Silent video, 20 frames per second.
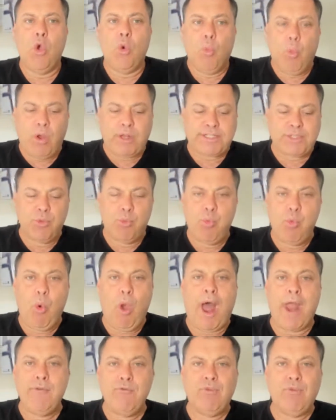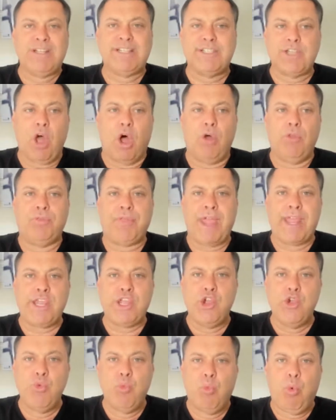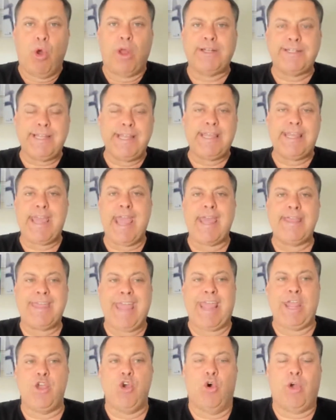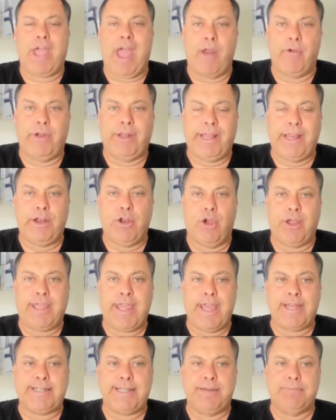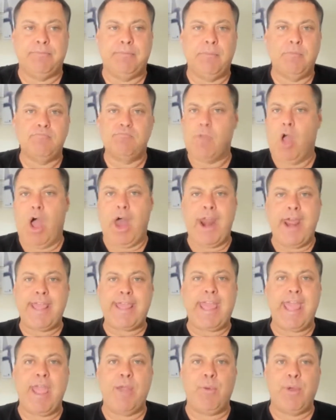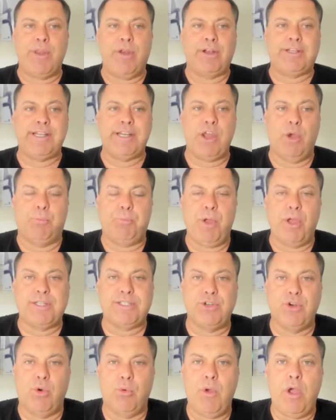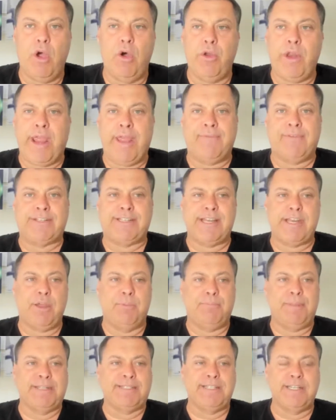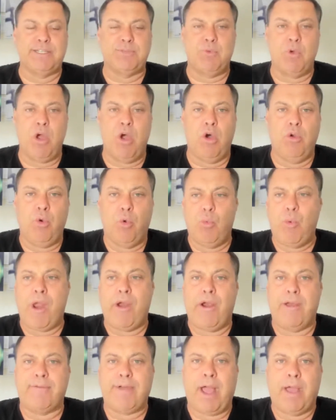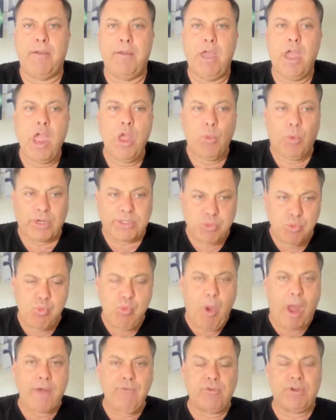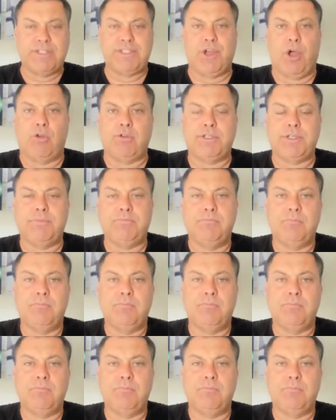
What's one result that you want to get that you're currently not getting? I don't care whether it's in your personal world, if it's in your business world, wherever. What's one result?